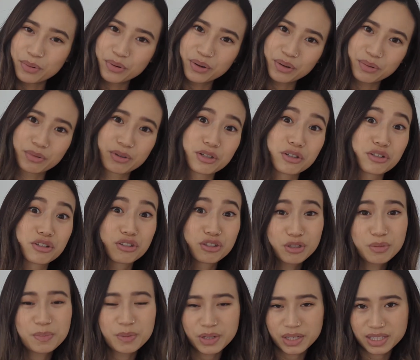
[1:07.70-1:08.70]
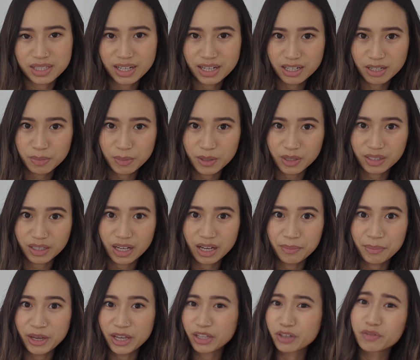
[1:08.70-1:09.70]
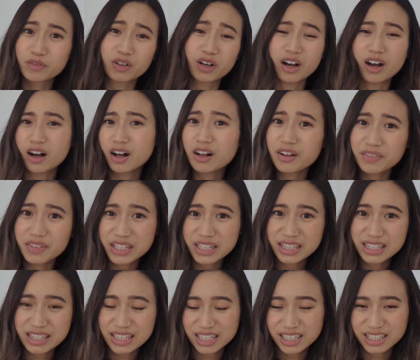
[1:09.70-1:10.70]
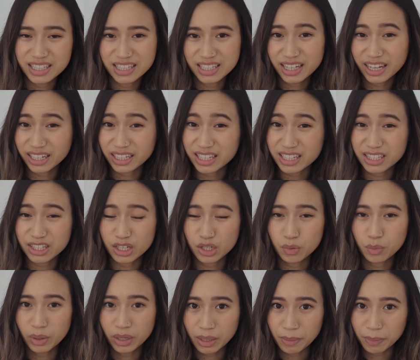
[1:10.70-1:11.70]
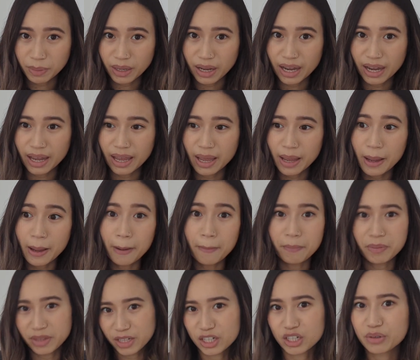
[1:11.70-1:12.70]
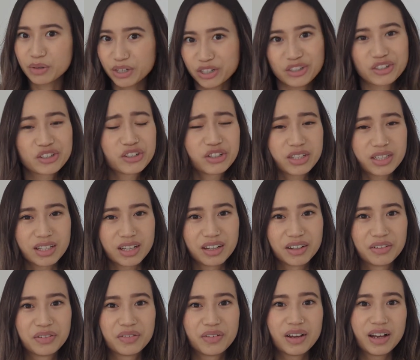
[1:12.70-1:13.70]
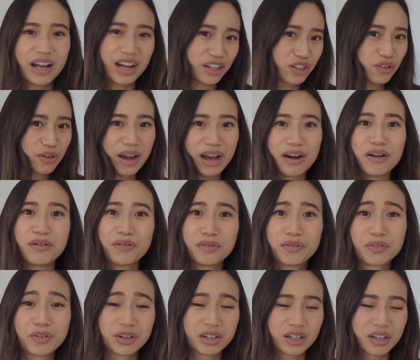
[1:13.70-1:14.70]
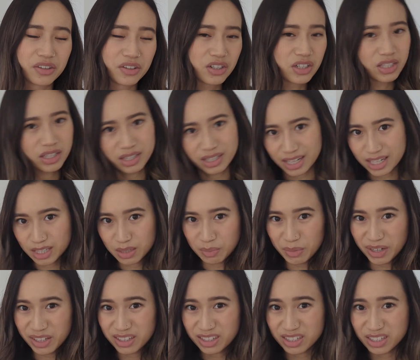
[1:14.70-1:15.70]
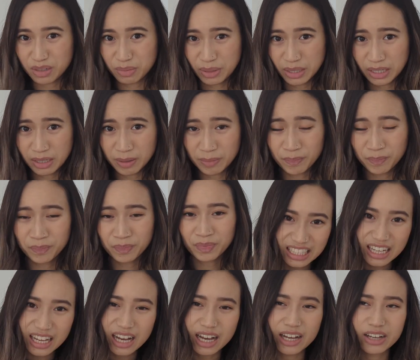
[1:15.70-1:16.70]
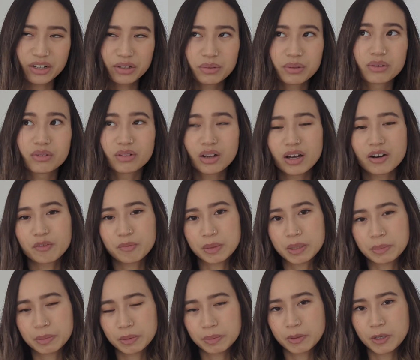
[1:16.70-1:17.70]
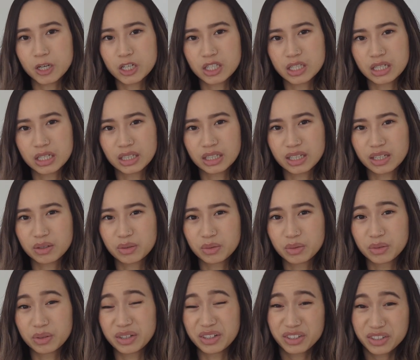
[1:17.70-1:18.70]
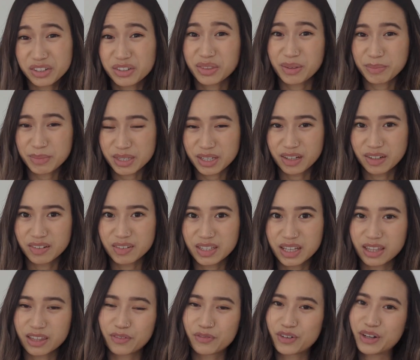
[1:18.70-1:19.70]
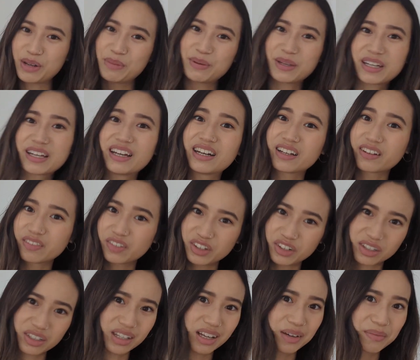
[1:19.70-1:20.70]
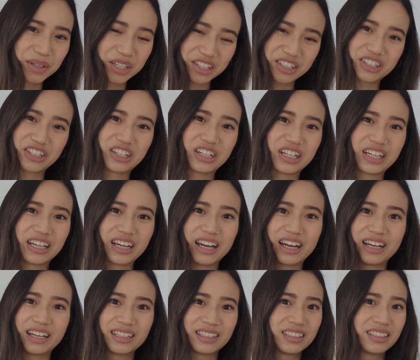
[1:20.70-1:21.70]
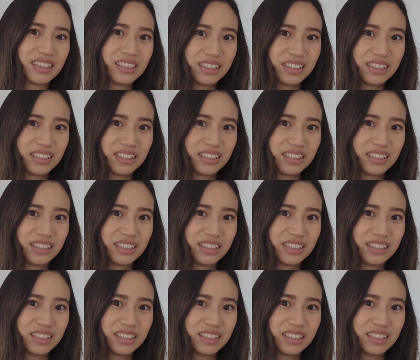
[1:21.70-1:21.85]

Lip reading: point where you're super excited about climbing, you've got all of these skills and techniques that you want to apply, but then you injure yourself and you're out for another 6 months to a year. I know a lot of people personally who injured themselves at the very beginning of their climbing journey, and